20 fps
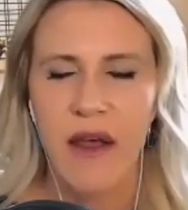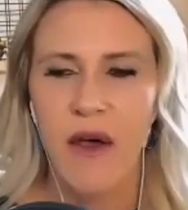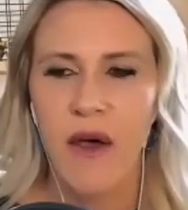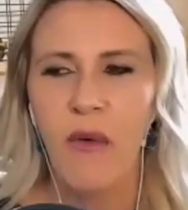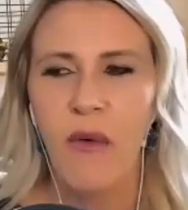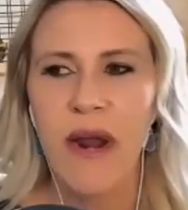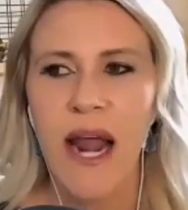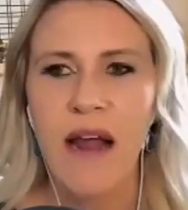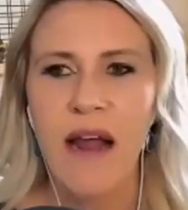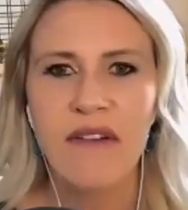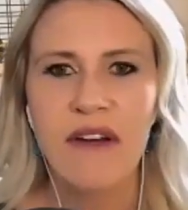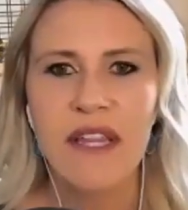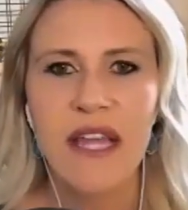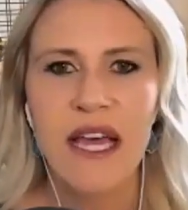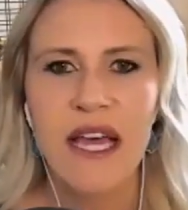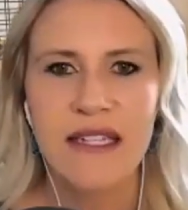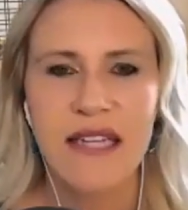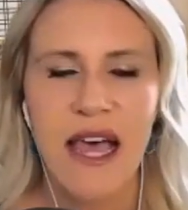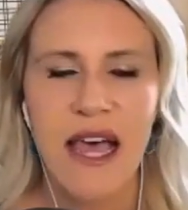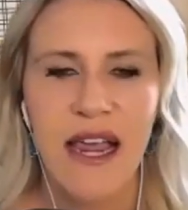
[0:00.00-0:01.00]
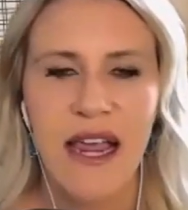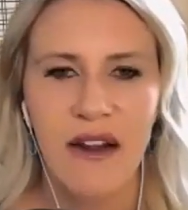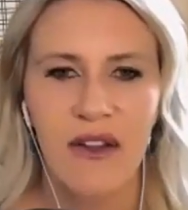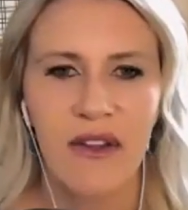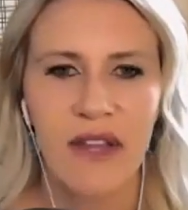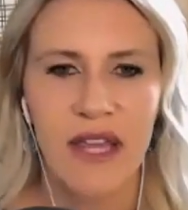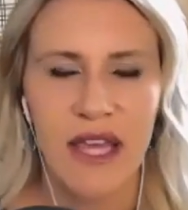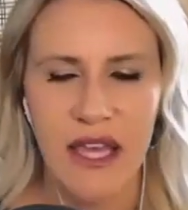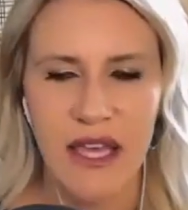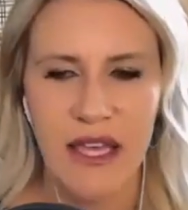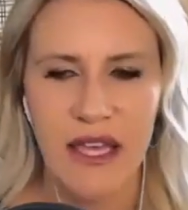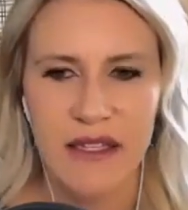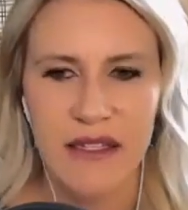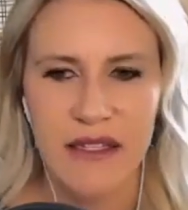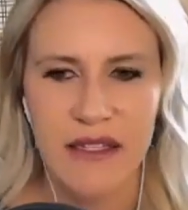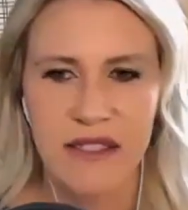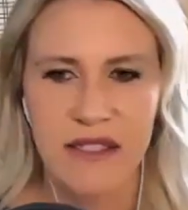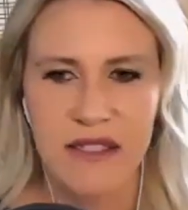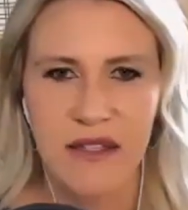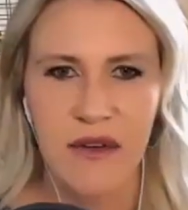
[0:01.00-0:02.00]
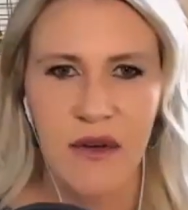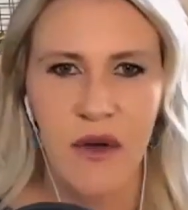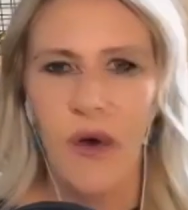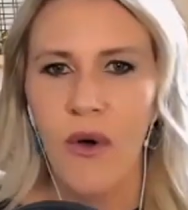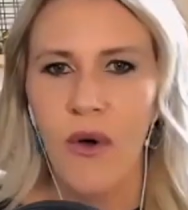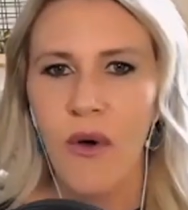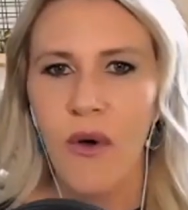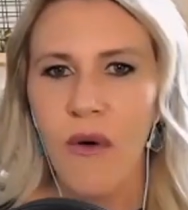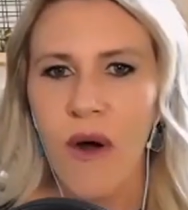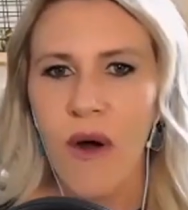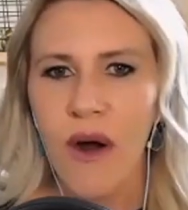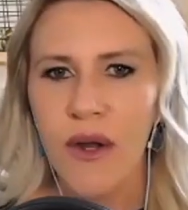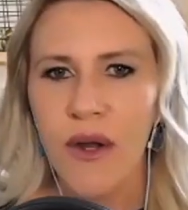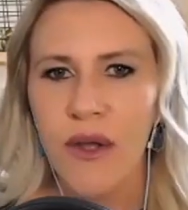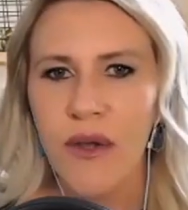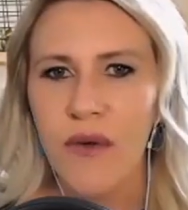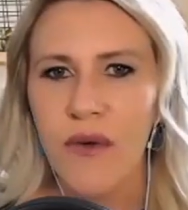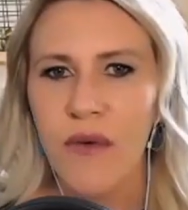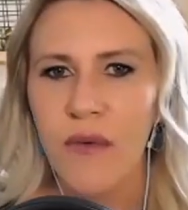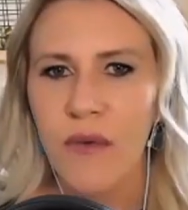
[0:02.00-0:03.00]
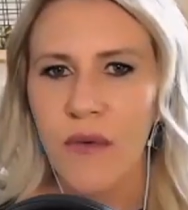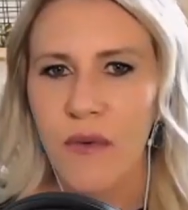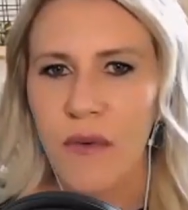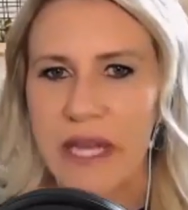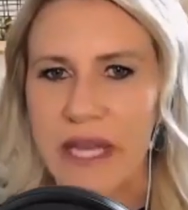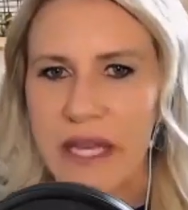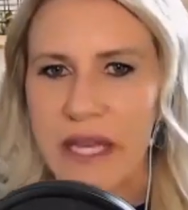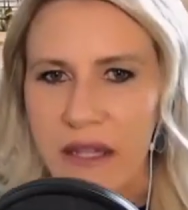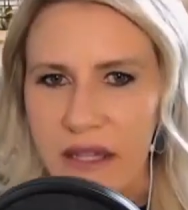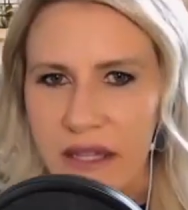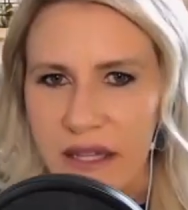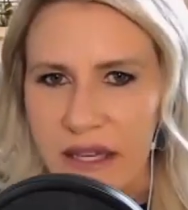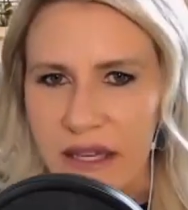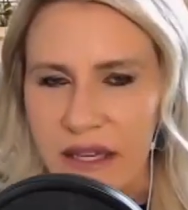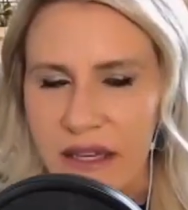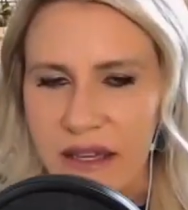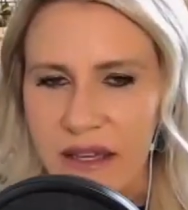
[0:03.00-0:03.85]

whatever that title is, who are you really?